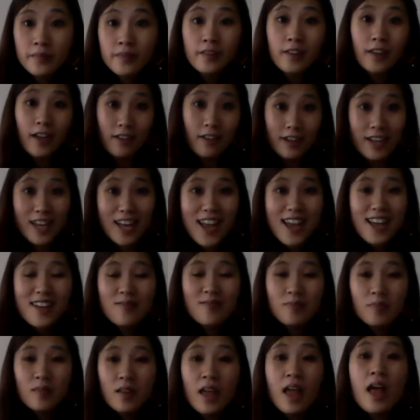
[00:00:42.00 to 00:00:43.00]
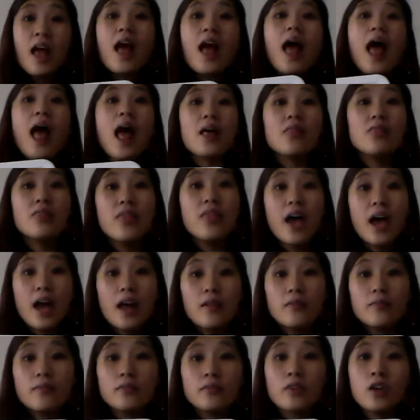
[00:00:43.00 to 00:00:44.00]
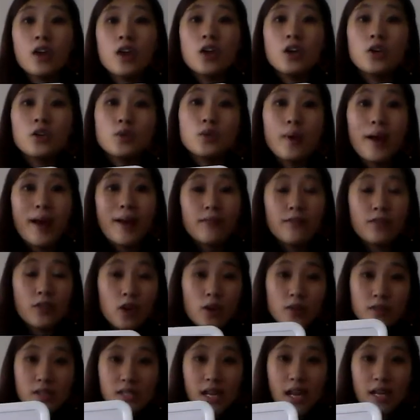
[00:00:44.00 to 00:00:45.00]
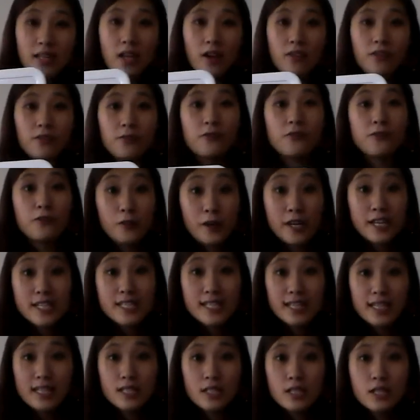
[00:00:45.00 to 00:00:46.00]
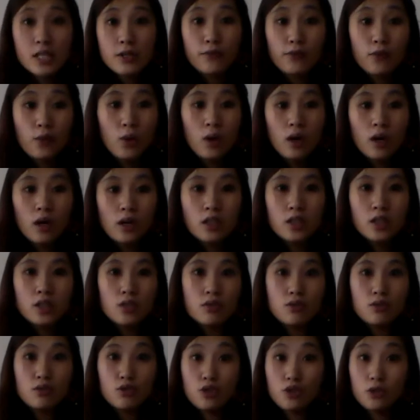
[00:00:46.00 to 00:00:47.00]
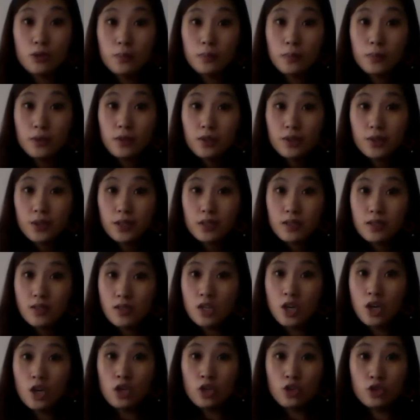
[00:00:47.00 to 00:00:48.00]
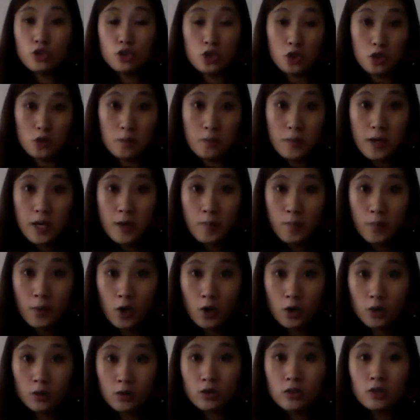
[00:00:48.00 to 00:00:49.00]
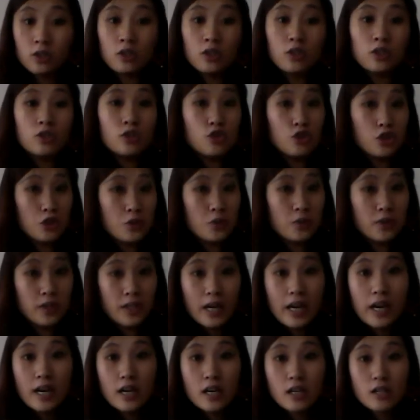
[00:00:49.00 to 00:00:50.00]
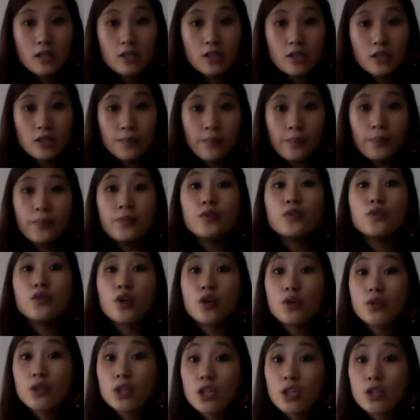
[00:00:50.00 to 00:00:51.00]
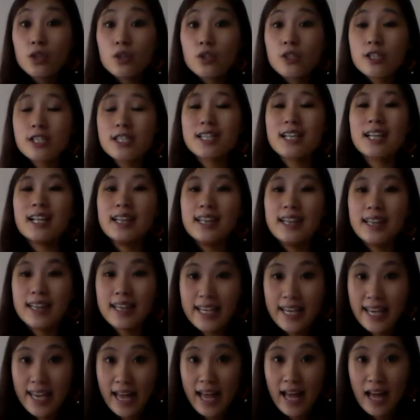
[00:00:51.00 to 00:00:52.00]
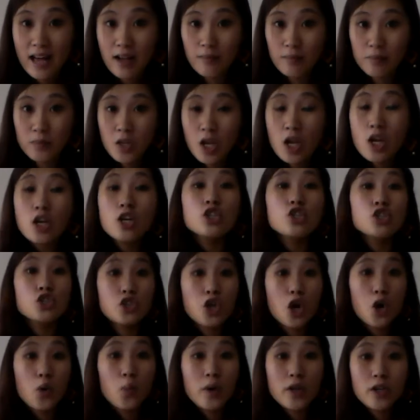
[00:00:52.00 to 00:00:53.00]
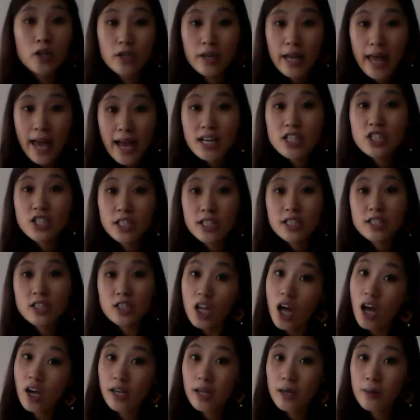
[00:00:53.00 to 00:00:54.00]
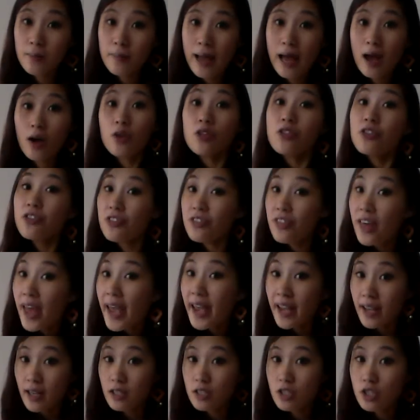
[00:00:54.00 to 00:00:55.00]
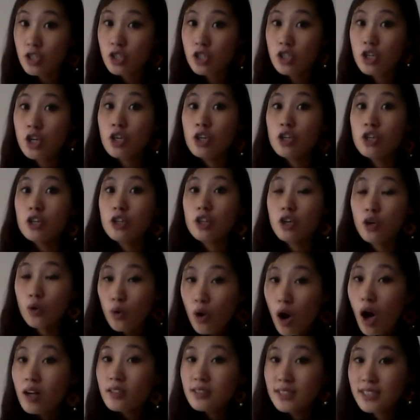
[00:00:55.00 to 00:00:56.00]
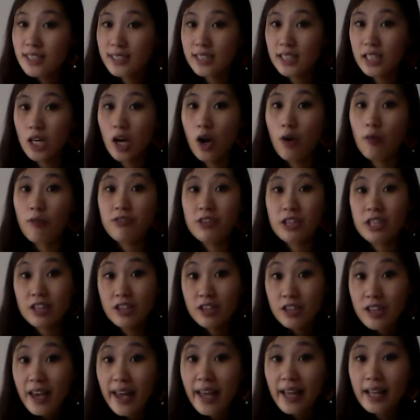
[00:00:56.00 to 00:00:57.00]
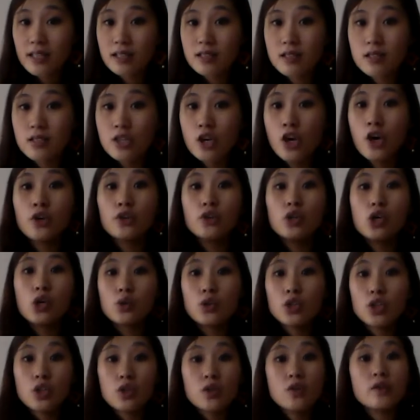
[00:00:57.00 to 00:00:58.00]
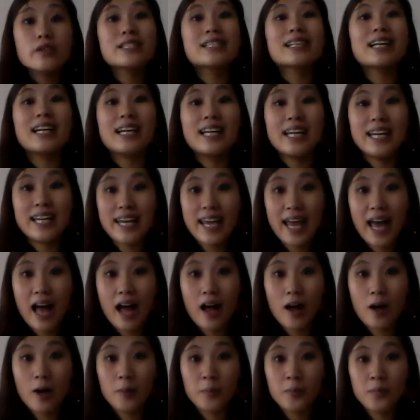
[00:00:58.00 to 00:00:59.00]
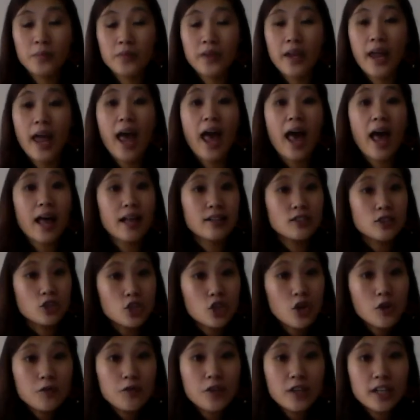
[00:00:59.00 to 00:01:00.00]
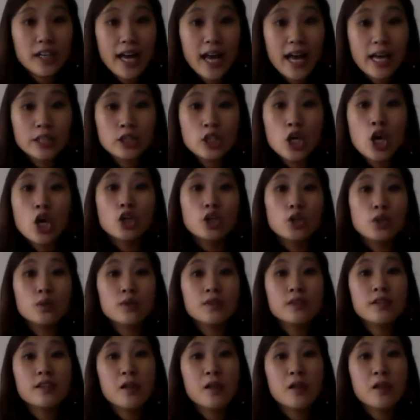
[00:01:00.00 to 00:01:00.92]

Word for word: Okay? And then you have those kind of phrases for two books, two people, two years. You use liang. So when you're actually talking about things, the quantity of the things, you use liang. And don't forget, use the